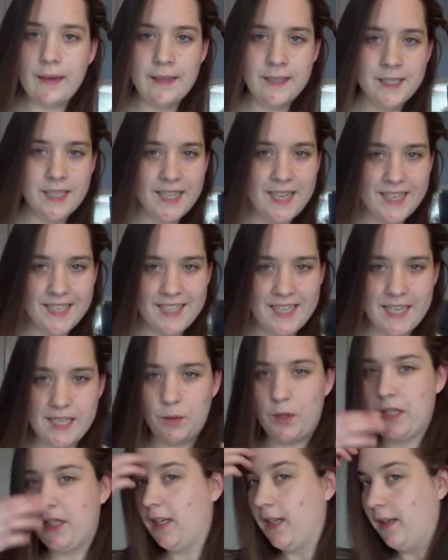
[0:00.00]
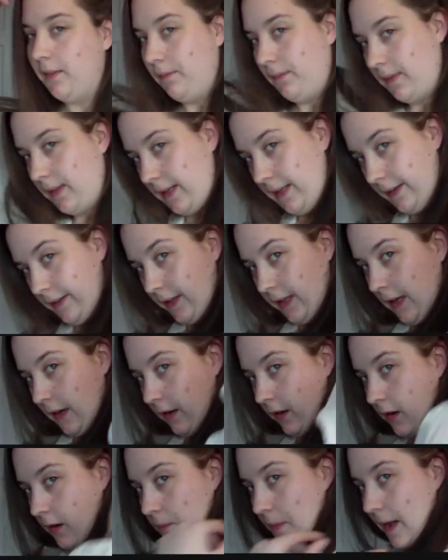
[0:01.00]
So that's that one done. It's
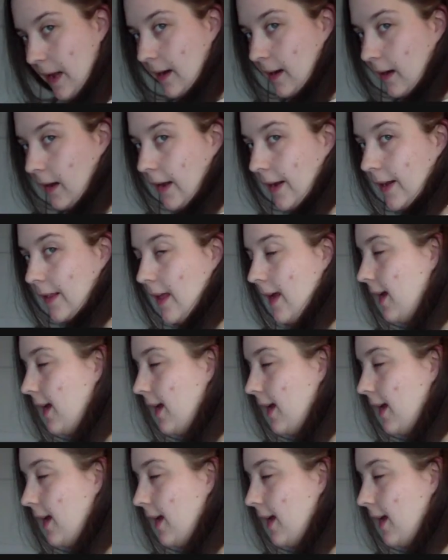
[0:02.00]
going to go back like